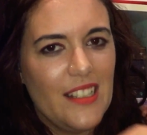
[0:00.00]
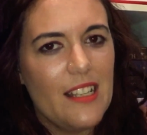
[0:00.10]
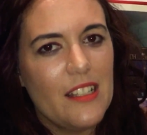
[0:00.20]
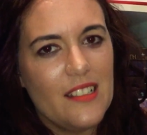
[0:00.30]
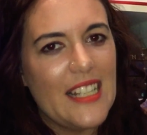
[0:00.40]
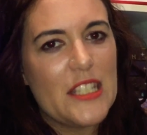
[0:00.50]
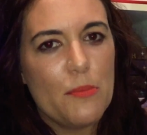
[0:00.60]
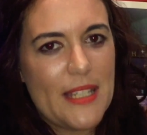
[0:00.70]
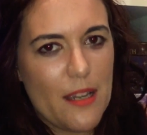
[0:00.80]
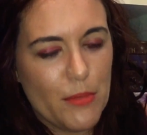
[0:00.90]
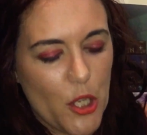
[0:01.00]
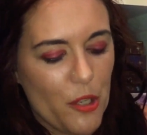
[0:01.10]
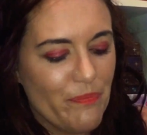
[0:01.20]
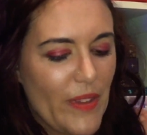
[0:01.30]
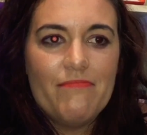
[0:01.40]
Links will be down below.
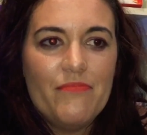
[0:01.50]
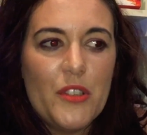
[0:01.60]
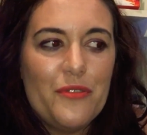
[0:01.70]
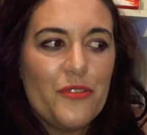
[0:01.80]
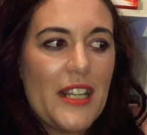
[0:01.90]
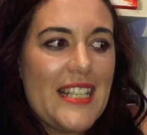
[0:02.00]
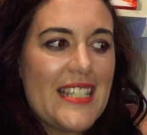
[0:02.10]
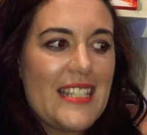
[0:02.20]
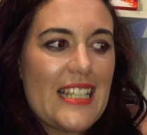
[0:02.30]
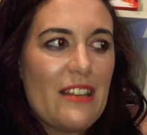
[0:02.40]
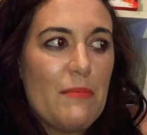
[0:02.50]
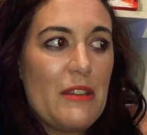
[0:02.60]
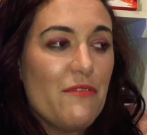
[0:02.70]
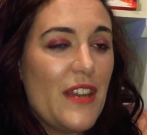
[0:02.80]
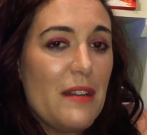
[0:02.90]
Feel free to give
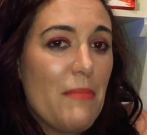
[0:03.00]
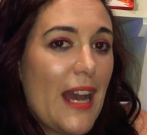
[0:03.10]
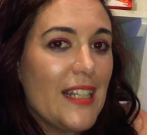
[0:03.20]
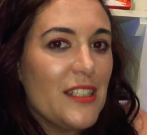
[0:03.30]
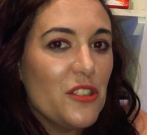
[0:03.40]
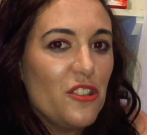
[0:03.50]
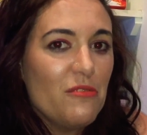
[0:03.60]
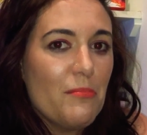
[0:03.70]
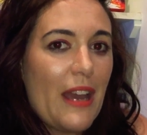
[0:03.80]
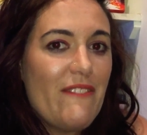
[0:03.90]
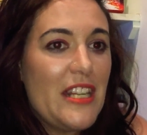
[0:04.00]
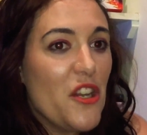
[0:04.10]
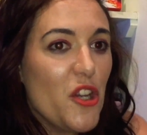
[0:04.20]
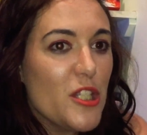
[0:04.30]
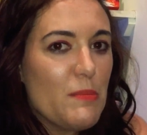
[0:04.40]
me feedback on my
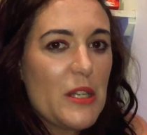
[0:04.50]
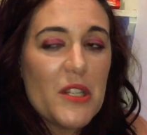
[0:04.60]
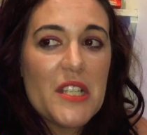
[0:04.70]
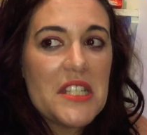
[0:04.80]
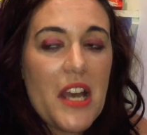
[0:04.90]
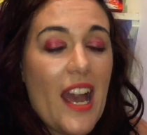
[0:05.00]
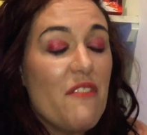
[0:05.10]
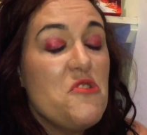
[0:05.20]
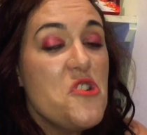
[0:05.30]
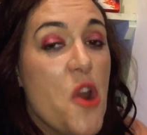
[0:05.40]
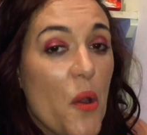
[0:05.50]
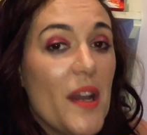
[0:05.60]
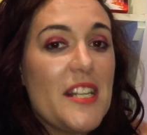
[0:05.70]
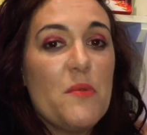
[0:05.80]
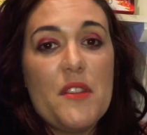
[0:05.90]
videos, because I have no
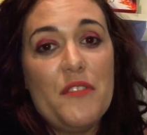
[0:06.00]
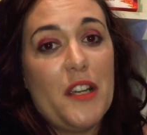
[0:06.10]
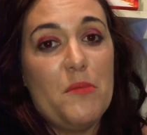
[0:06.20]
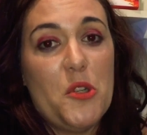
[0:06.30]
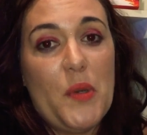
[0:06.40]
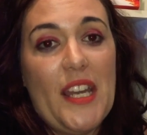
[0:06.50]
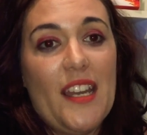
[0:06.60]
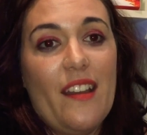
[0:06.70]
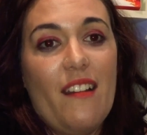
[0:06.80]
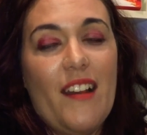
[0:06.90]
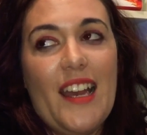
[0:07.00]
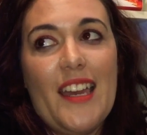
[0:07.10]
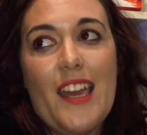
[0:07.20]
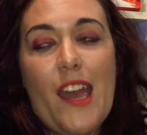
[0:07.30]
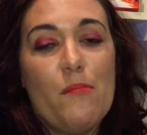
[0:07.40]
idea what the fuck I'm doing.
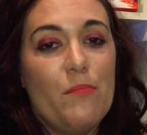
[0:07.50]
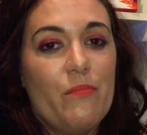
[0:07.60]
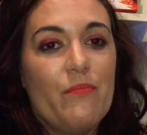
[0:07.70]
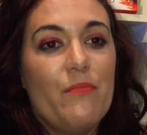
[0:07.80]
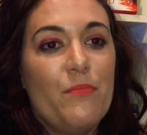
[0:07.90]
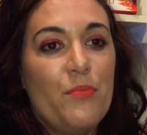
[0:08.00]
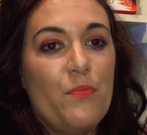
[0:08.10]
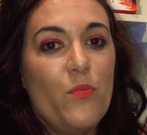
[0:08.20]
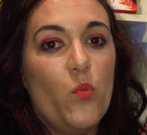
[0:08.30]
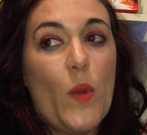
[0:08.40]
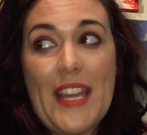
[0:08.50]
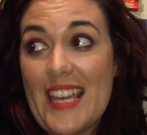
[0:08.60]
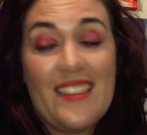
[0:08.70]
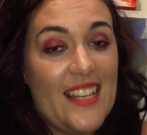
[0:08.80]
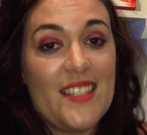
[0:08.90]
I am
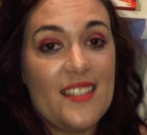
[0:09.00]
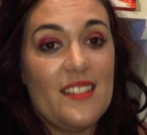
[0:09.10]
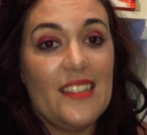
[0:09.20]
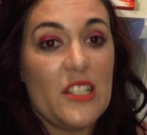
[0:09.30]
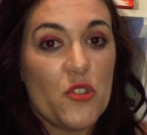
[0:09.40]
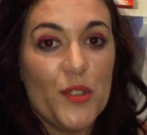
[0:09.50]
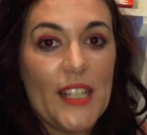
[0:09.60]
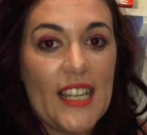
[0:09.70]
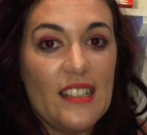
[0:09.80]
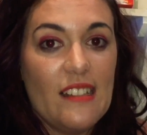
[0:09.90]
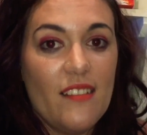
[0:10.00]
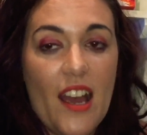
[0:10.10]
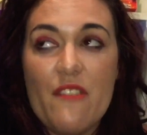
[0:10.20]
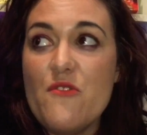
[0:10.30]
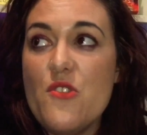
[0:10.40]
winging this, literally.
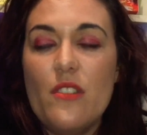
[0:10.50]
I have